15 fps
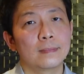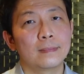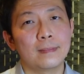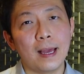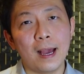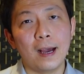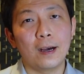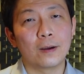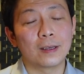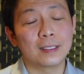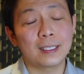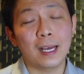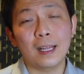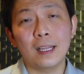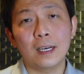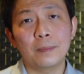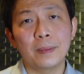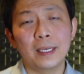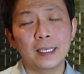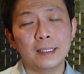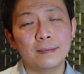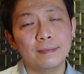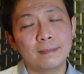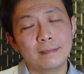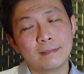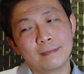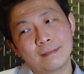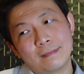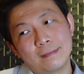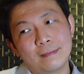Now, is that a lot of money?
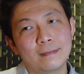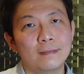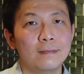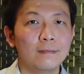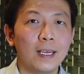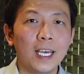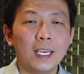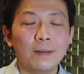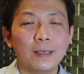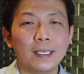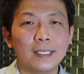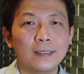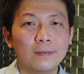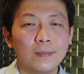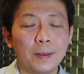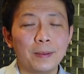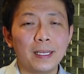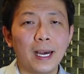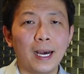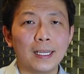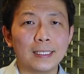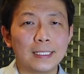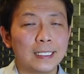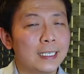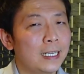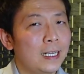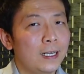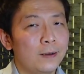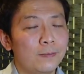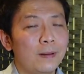Maybe, maybe not.
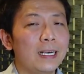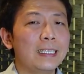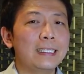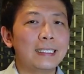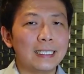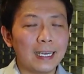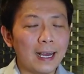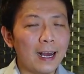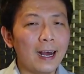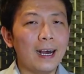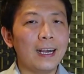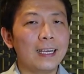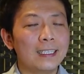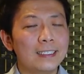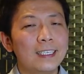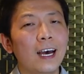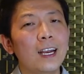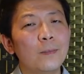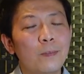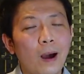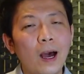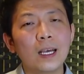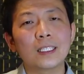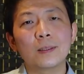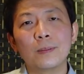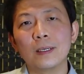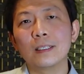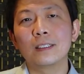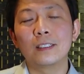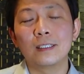But it's not
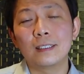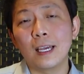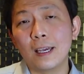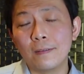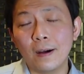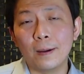impossible to save